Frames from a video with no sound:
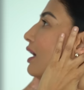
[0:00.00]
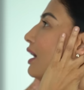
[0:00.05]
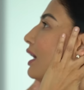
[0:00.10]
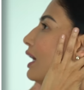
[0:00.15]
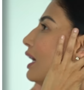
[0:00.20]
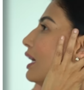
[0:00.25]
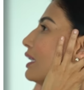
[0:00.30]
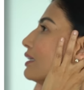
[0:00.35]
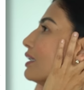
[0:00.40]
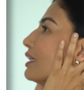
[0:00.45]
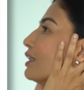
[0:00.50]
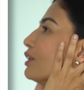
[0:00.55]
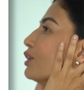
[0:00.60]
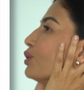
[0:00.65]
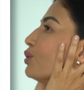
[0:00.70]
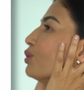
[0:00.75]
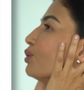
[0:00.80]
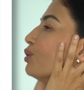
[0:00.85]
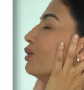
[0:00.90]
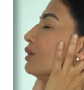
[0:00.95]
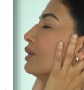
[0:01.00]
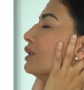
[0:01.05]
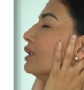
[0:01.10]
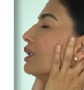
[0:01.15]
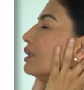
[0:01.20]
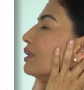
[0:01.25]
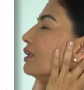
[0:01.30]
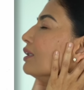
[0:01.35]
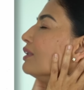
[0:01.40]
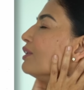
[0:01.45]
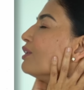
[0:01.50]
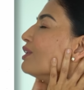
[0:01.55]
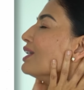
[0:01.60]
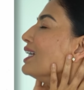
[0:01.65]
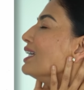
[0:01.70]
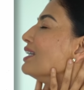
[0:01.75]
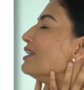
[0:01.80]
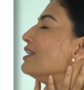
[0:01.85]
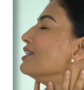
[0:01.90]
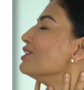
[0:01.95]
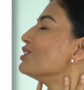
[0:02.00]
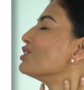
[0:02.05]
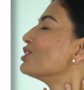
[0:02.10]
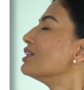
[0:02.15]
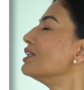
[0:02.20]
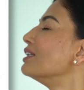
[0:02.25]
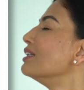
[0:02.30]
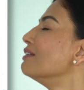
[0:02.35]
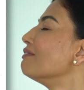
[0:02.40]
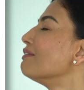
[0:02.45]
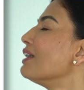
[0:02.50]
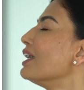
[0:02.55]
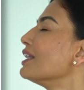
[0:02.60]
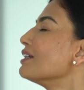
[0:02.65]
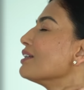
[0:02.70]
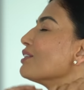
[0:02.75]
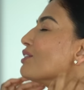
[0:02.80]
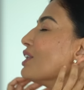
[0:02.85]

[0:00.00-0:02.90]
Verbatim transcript: and then do little drainage, your lymphatic